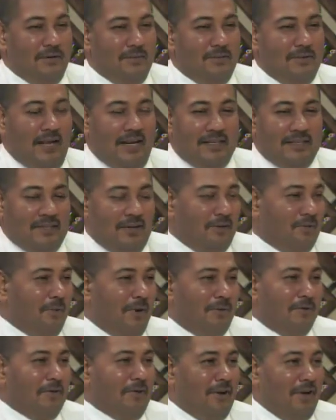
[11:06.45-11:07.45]
That is not
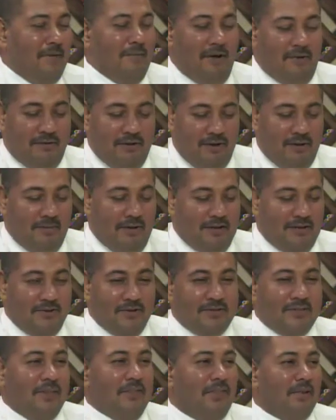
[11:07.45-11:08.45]
what we're talking about. We're talking about
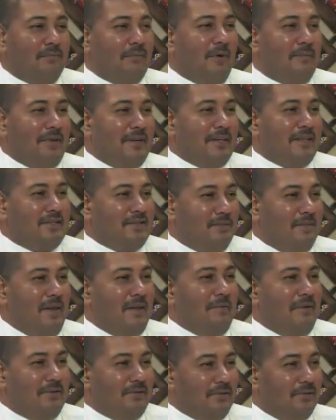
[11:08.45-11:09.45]
using thermometers to be
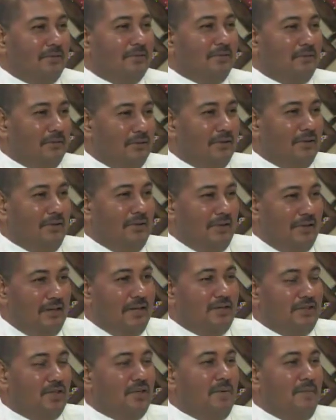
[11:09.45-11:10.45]
able to
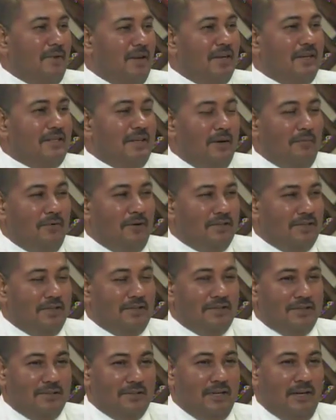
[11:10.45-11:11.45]
determine the
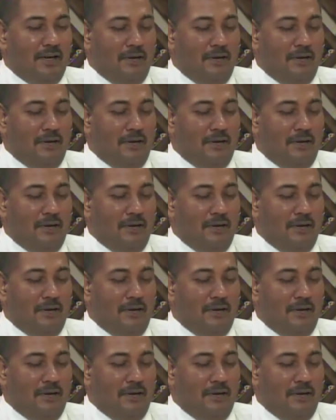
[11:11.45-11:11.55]
temperatures.